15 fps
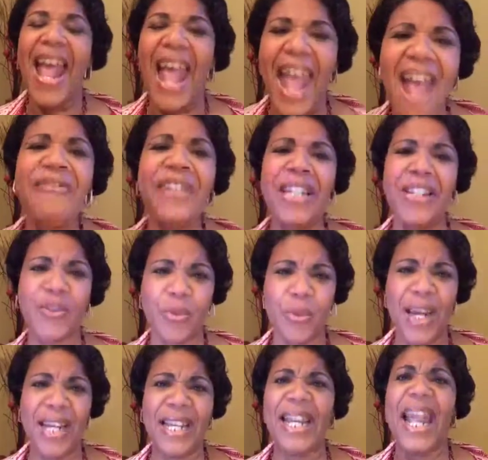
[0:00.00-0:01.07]
Heaven is
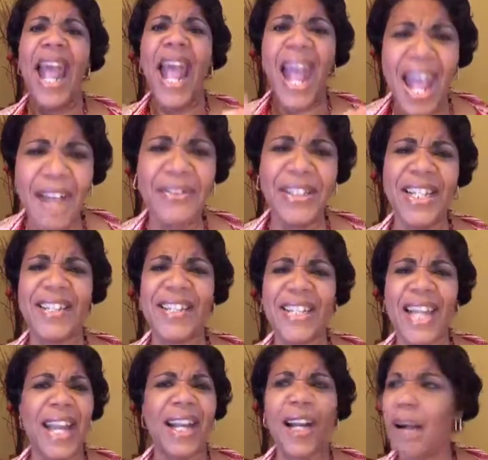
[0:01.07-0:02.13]
waiting. Heaven is
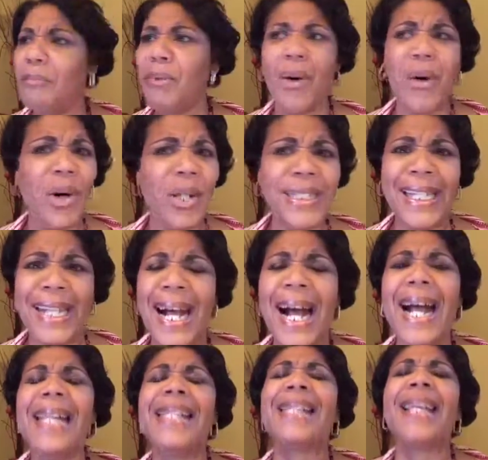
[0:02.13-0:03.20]
saying, come on,
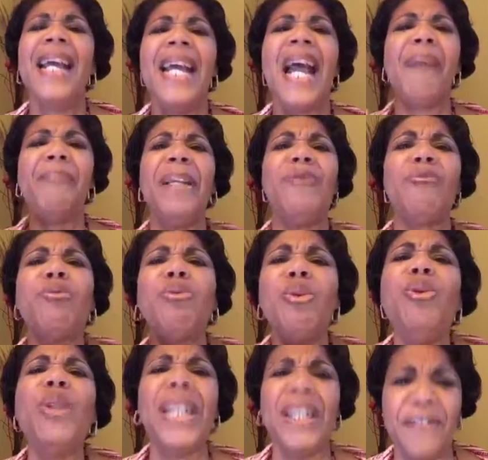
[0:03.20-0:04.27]
guys.
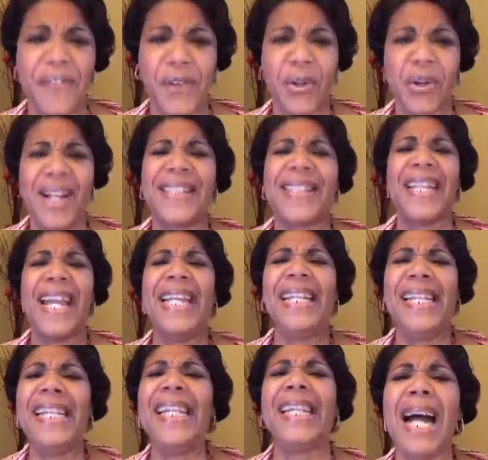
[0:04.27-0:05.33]
Rooting for us,
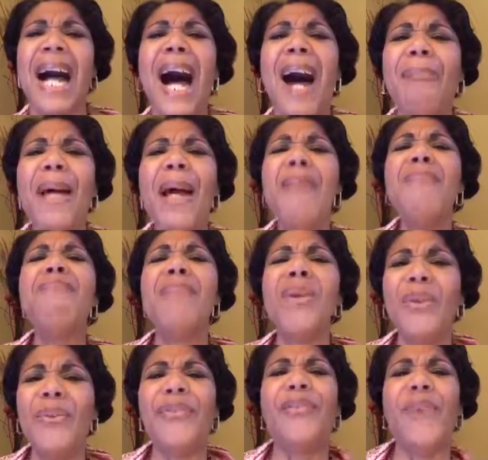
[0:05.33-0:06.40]
saying, get up,
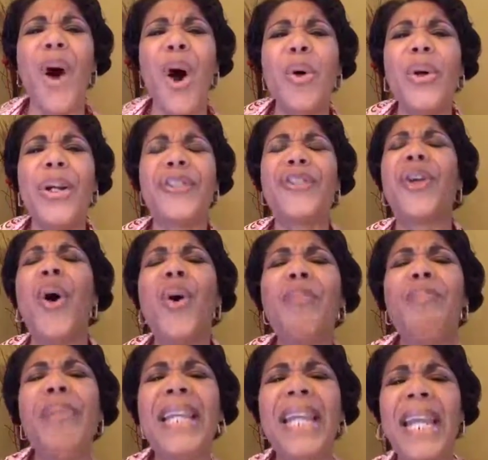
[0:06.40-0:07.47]
move forward.
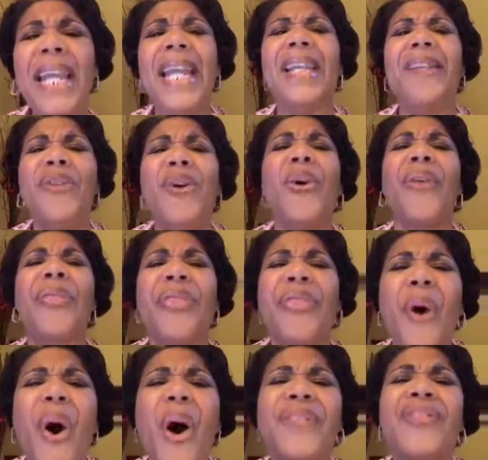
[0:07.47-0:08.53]
Don't be in your
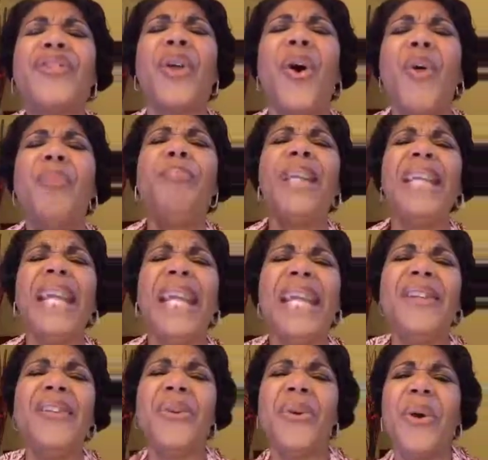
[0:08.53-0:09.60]
thoughts. Don't be
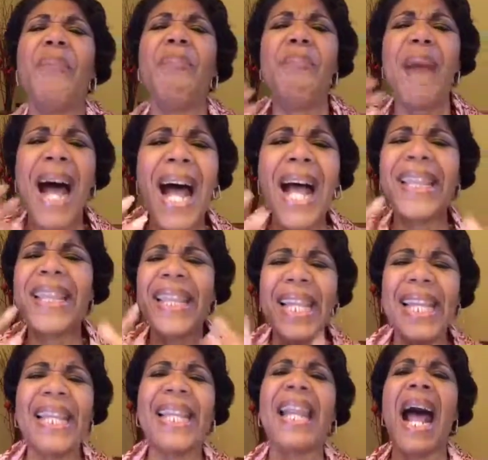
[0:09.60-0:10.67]
in your mind
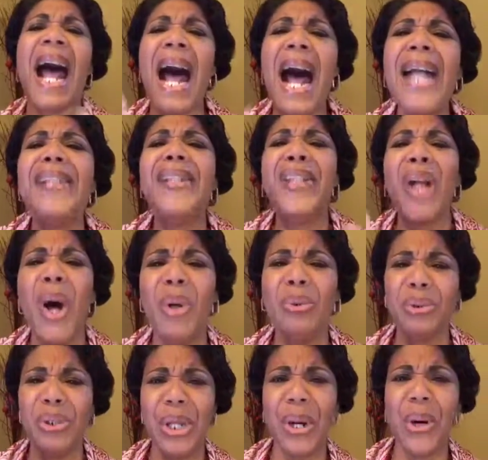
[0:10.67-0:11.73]
thinking, I
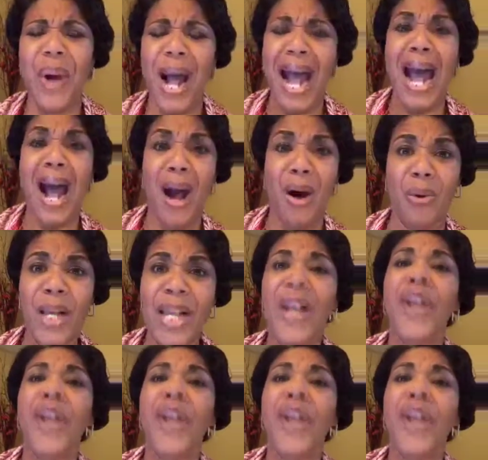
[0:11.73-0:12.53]
don't know how.